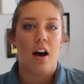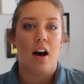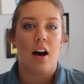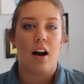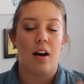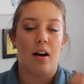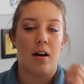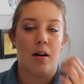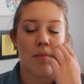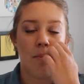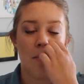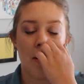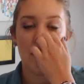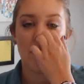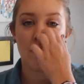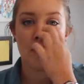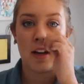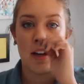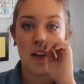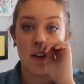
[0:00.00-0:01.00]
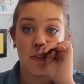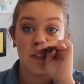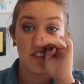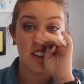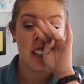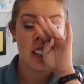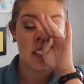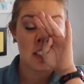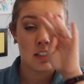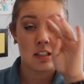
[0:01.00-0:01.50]
I've kind of
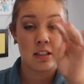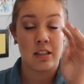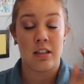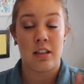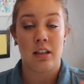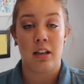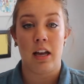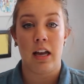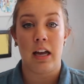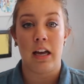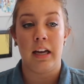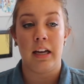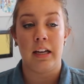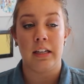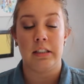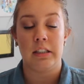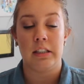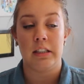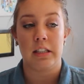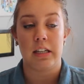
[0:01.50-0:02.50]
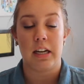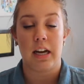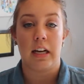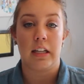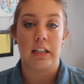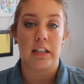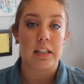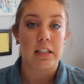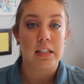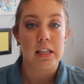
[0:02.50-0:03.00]
went and
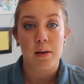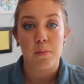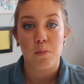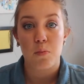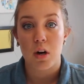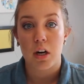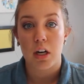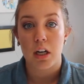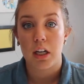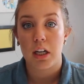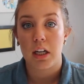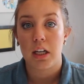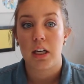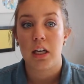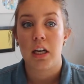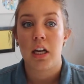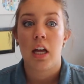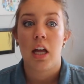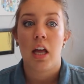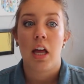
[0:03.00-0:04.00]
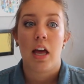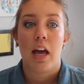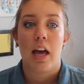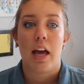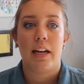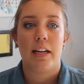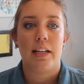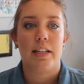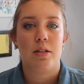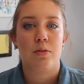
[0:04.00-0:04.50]
had the same one,
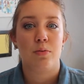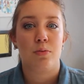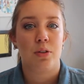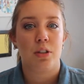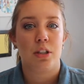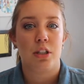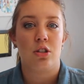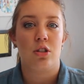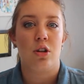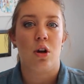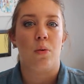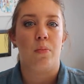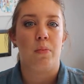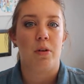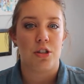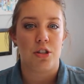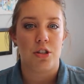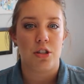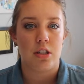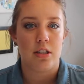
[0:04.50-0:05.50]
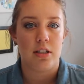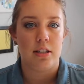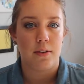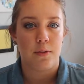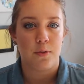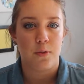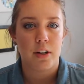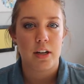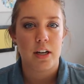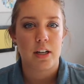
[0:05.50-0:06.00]
and I didn't really know much
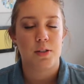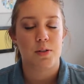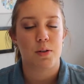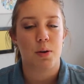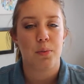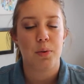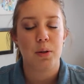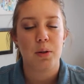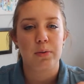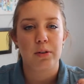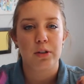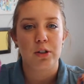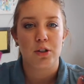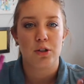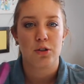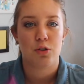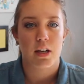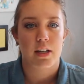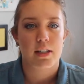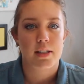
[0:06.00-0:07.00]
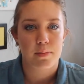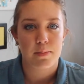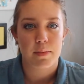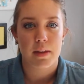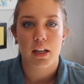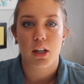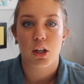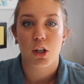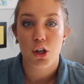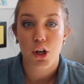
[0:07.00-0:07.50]
different, and so I really wanted to try
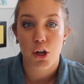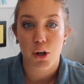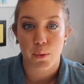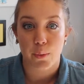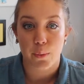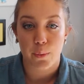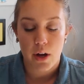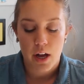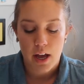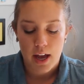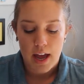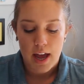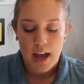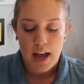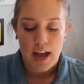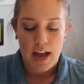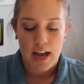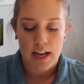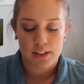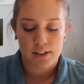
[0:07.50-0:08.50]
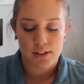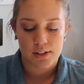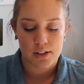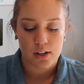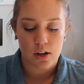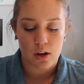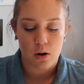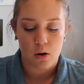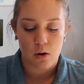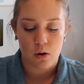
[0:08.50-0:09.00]
something new. And
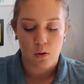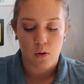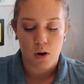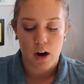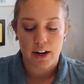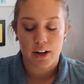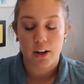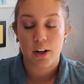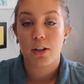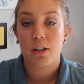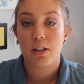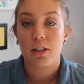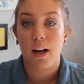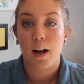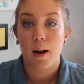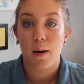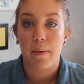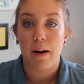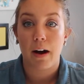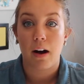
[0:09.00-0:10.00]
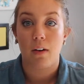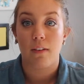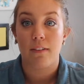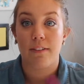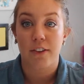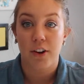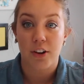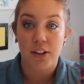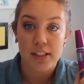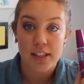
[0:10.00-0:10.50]
so I heard a lot about
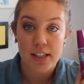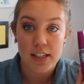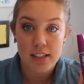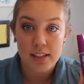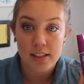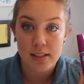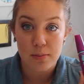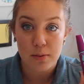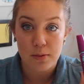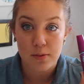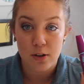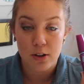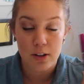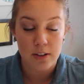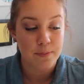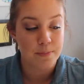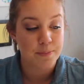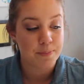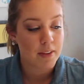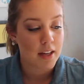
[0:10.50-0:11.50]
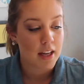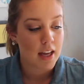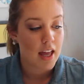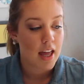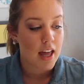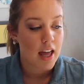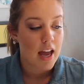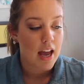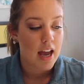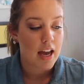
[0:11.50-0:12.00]
Falsies before,
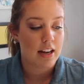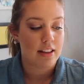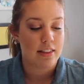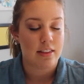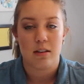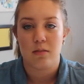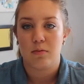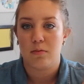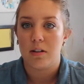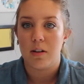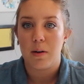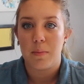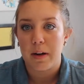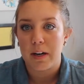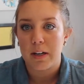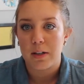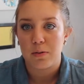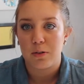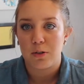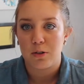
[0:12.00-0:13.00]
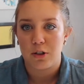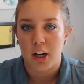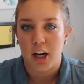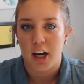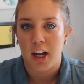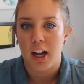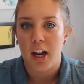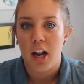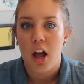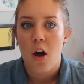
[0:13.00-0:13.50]
and I thought, well, I might as well try
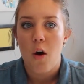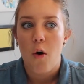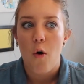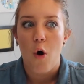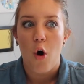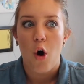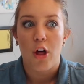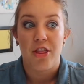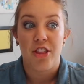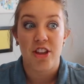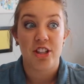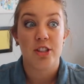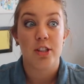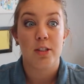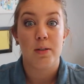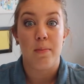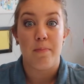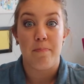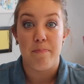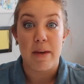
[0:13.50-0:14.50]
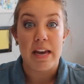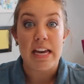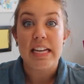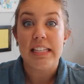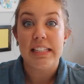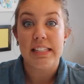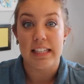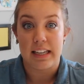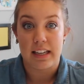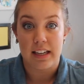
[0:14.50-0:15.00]
it. This is
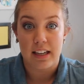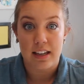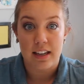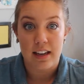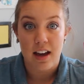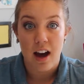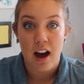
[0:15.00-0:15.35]
amazing.